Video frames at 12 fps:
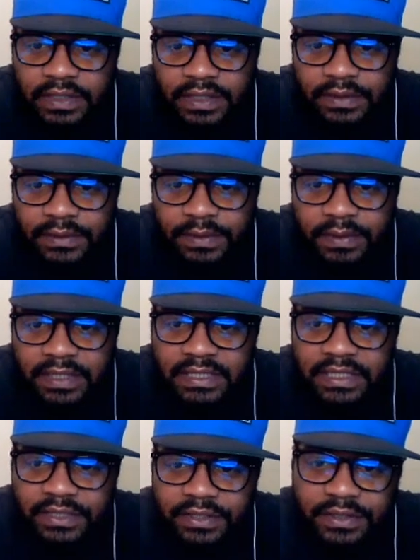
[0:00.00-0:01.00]
And we press
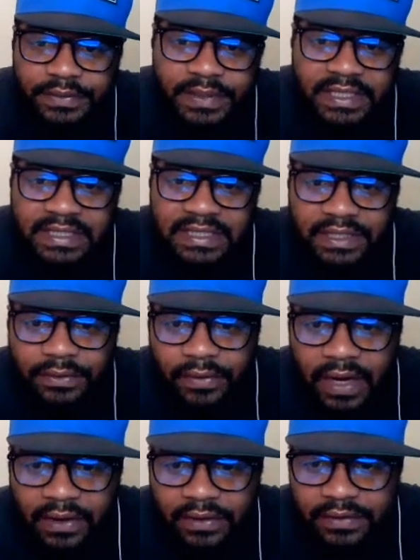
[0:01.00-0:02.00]
enter, we can see the
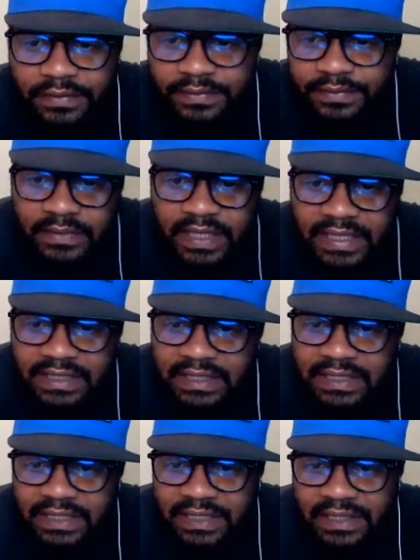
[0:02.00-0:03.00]
route that the
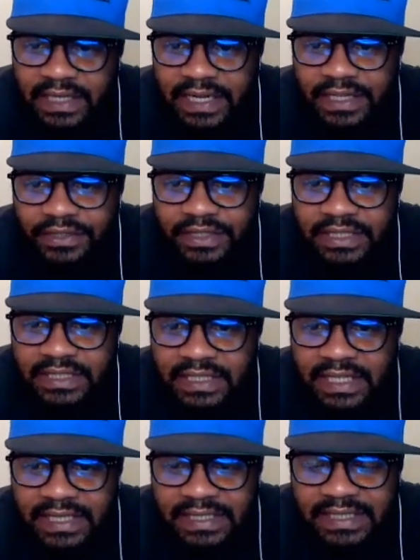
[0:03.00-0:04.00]
D and you can see
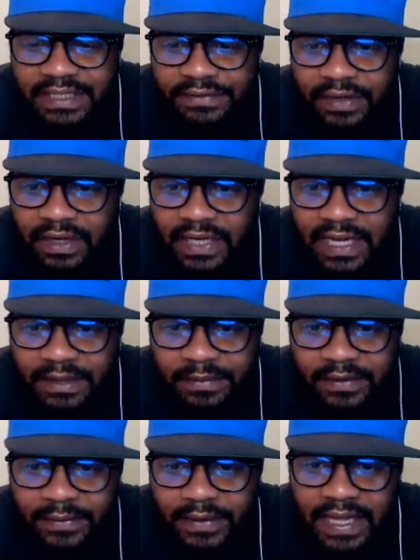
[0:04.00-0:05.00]
that the default gate
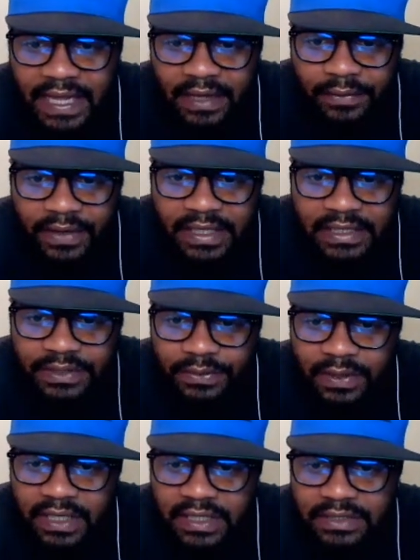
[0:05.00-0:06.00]
gateway is
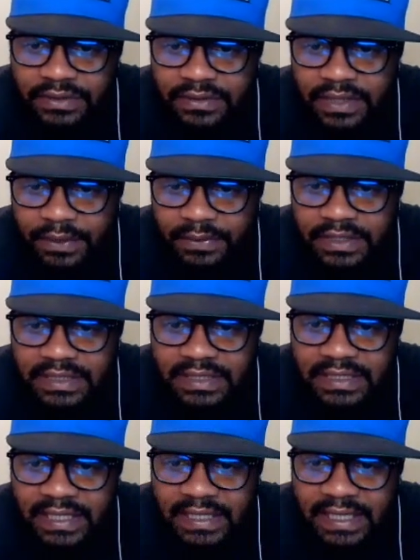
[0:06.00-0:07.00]
one ninety-two dot one
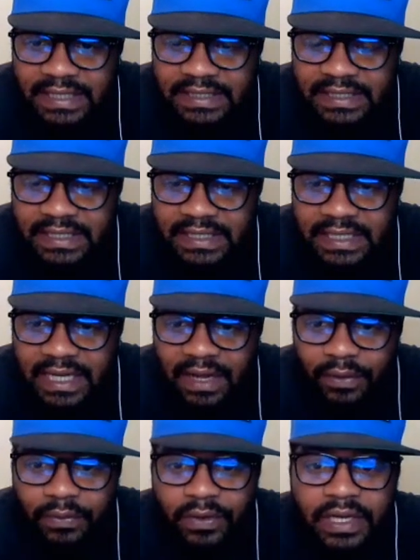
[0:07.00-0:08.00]
sixty-eight dot ten
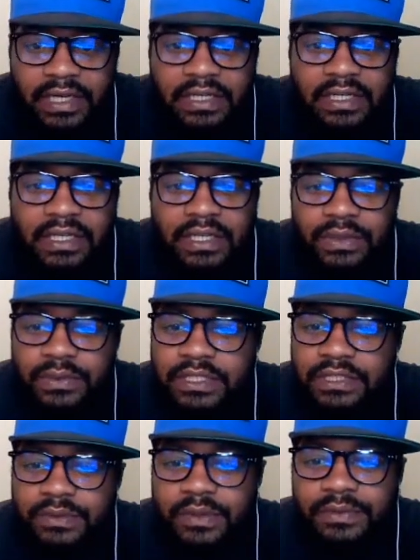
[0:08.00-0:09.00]
dot one, which
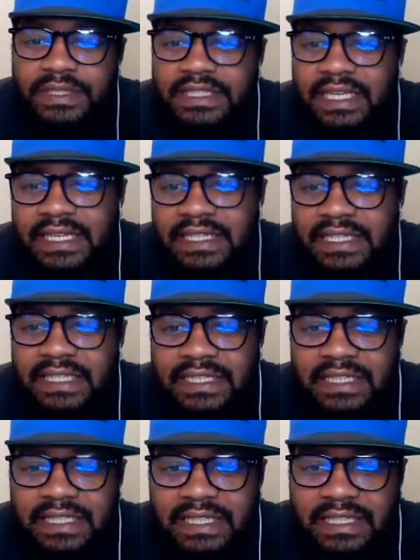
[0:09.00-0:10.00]
is what we set
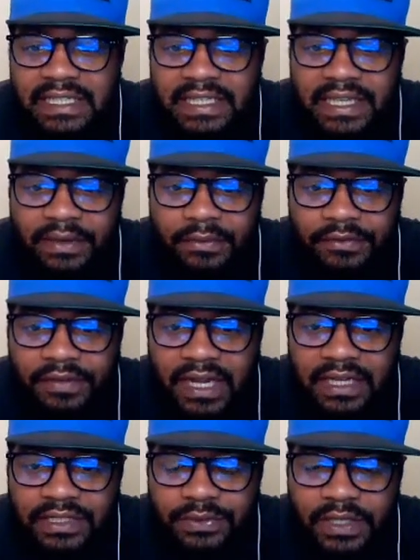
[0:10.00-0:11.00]
in the YAML
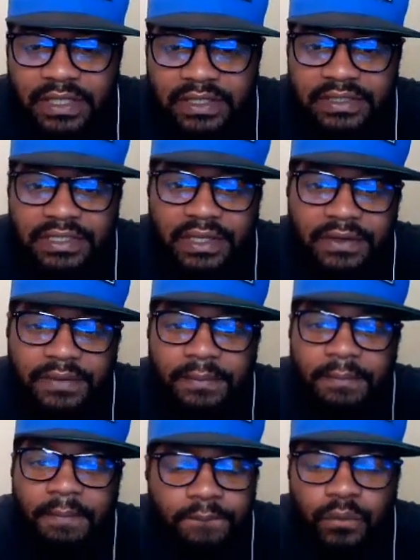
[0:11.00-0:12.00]
file as well. So
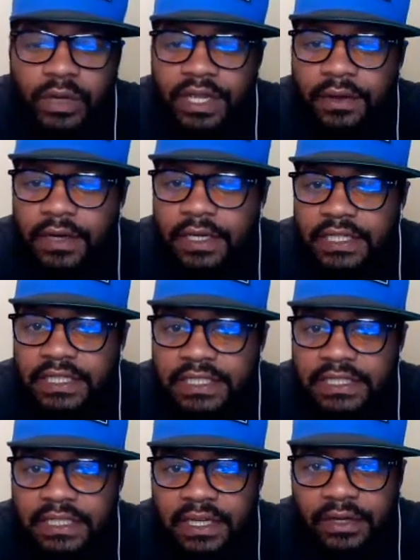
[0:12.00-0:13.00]
we are
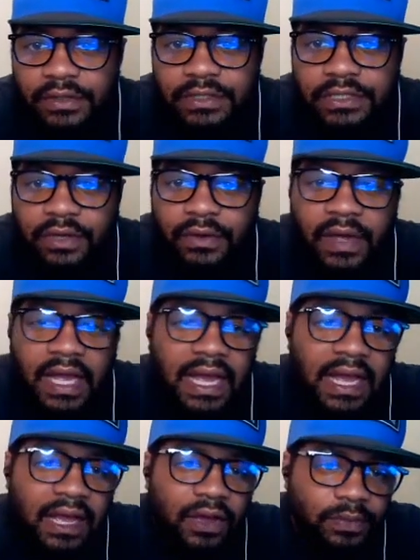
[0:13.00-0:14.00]
good to go. So
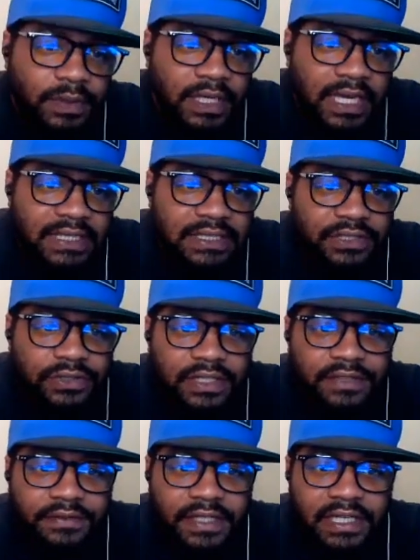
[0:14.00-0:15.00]
I hope you guys
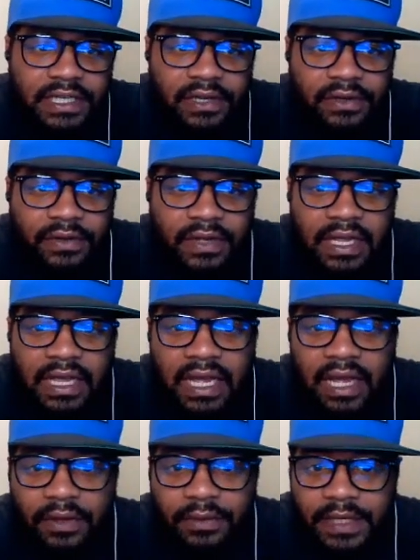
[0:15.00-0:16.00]
enjoyed the video.
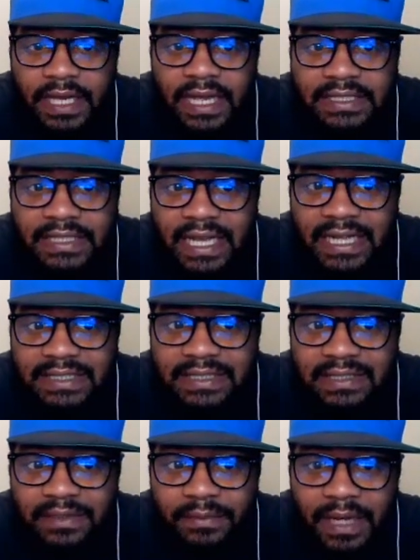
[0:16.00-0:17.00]
I hope you guys got
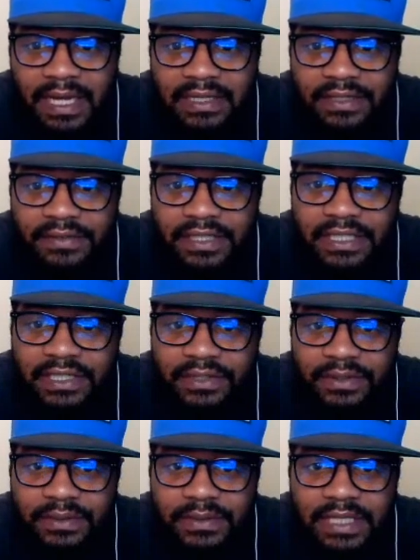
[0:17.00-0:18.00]
some out of it, you
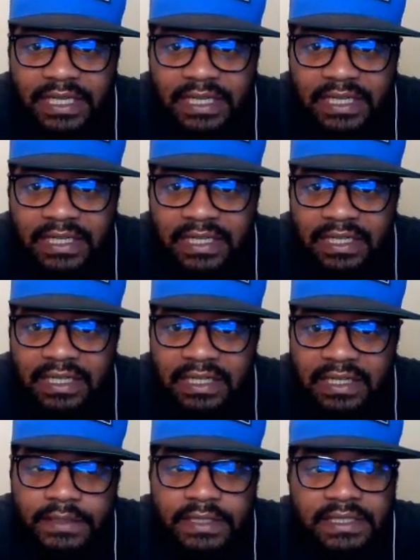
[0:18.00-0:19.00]
know what I'm saying?
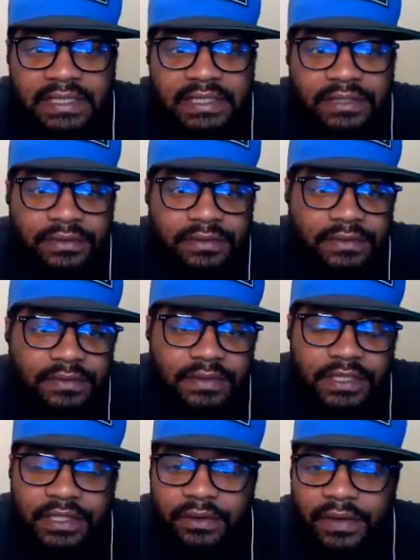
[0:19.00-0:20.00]
Because this will,
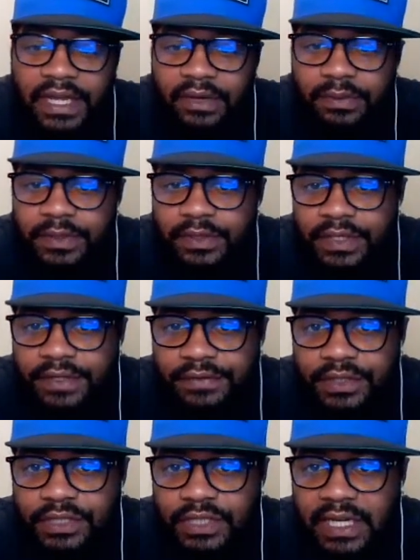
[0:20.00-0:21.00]
you know, help you if
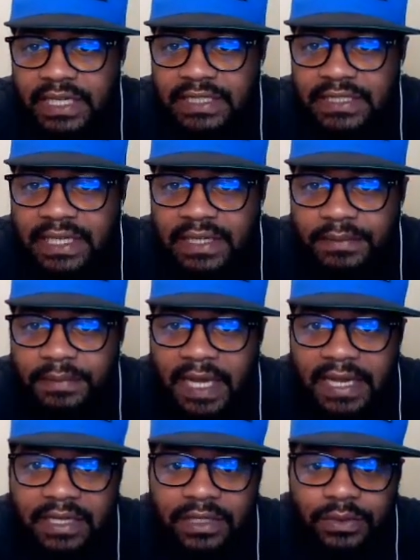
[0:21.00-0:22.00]
you're trying to set up
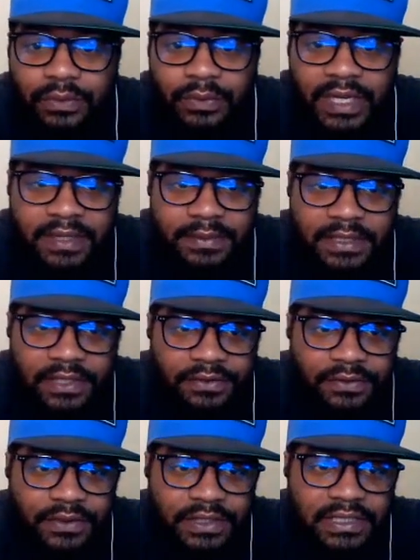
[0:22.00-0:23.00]
like a web
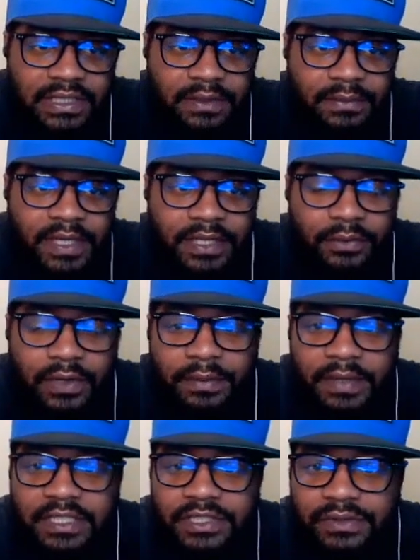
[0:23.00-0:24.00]
server or something and you want to
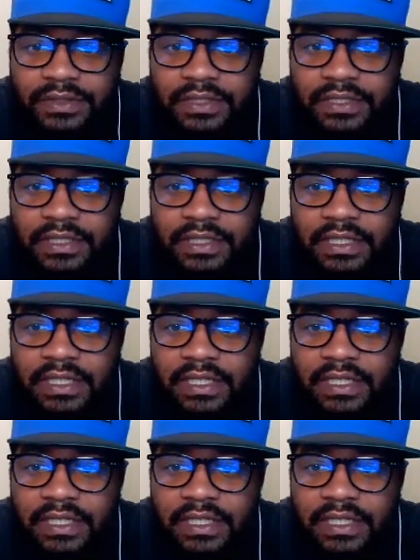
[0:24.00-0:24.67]
make sure